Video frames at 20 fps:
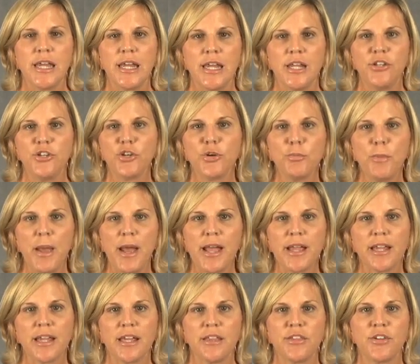In your
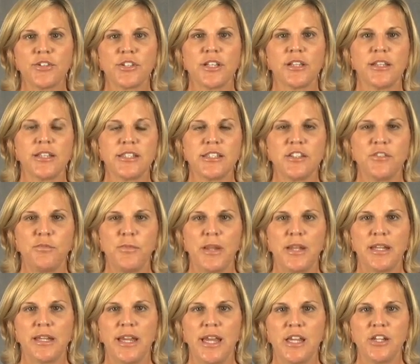packet, there's a list of
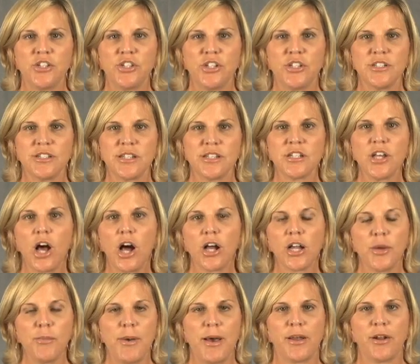medications that
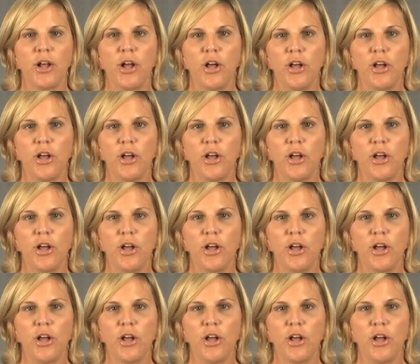talk about